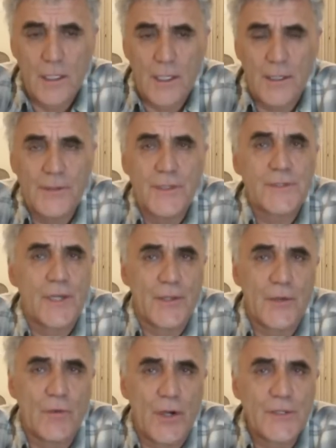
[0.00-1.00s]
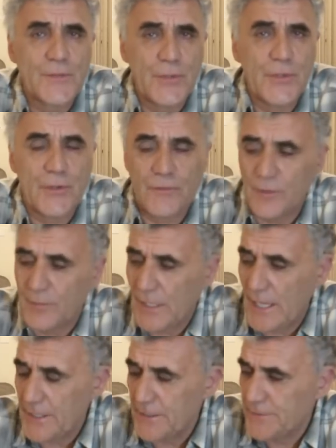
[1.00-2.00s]
in this otherwise beautiful
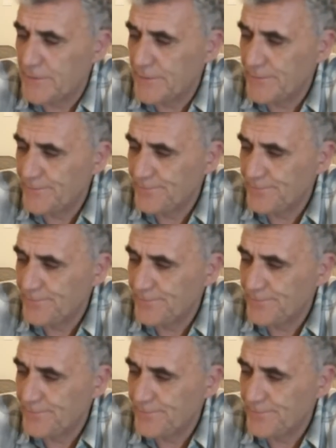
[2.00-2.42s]
planet.